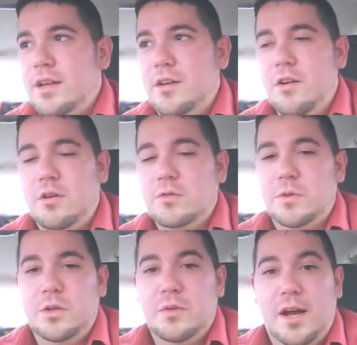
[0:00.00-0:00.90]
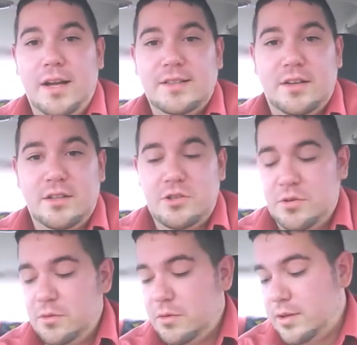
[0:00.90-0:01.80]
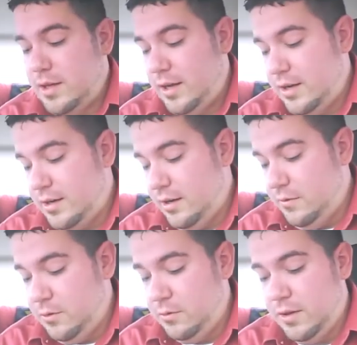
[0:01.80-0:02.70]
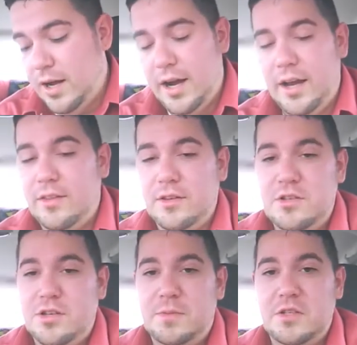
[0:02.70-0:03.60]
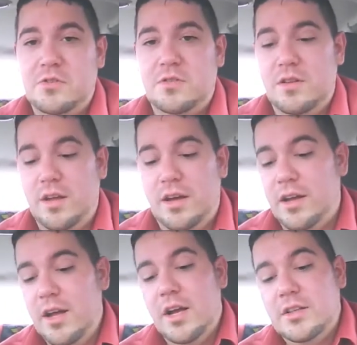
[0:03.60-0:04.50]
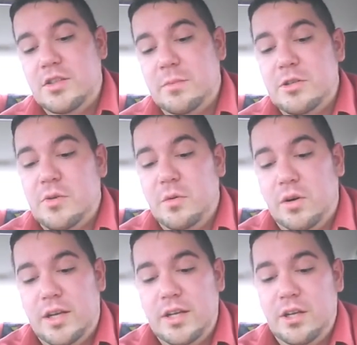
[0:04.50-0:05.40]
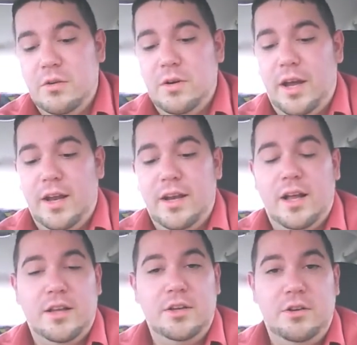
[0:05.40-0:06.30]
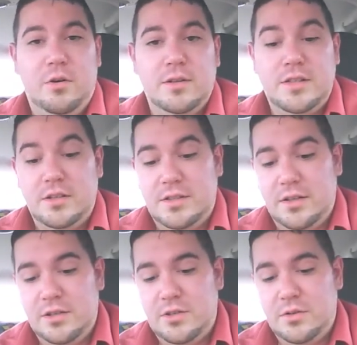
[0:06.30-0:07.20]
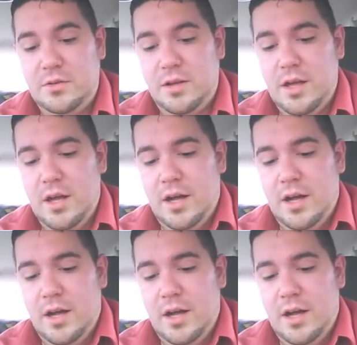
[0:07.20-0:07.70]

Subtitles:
it knows when you lie and tell the truth, and if you lie, the serpent tree will get you and not let you go until you tell the truth.